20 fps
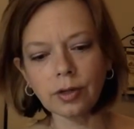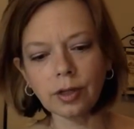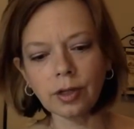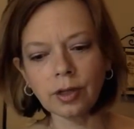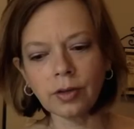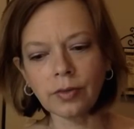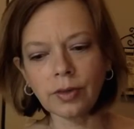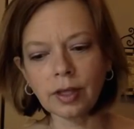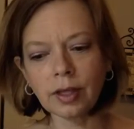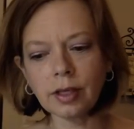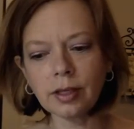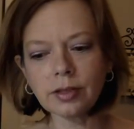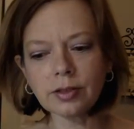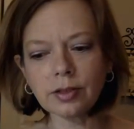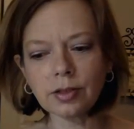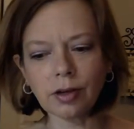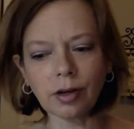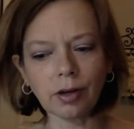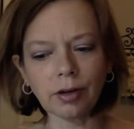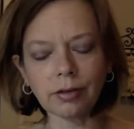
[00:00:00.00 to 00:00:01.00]
you know, these
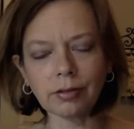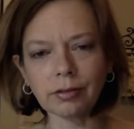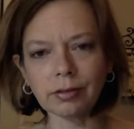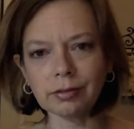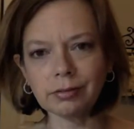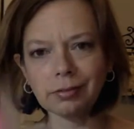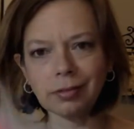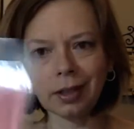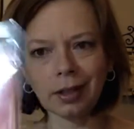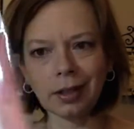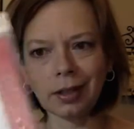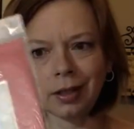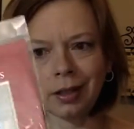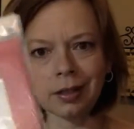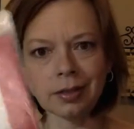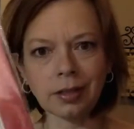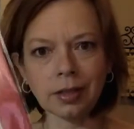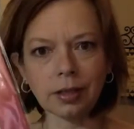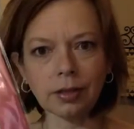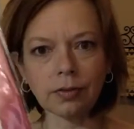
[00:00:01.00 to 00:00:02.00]
are
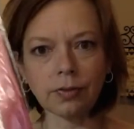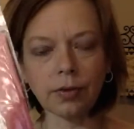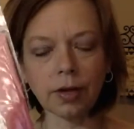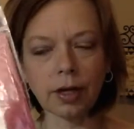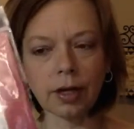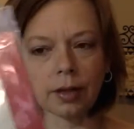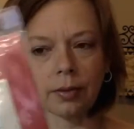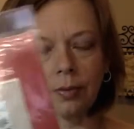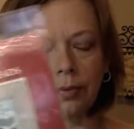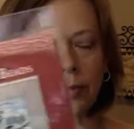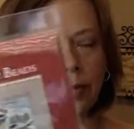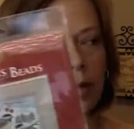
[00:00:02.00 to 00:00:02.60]
easy to frame.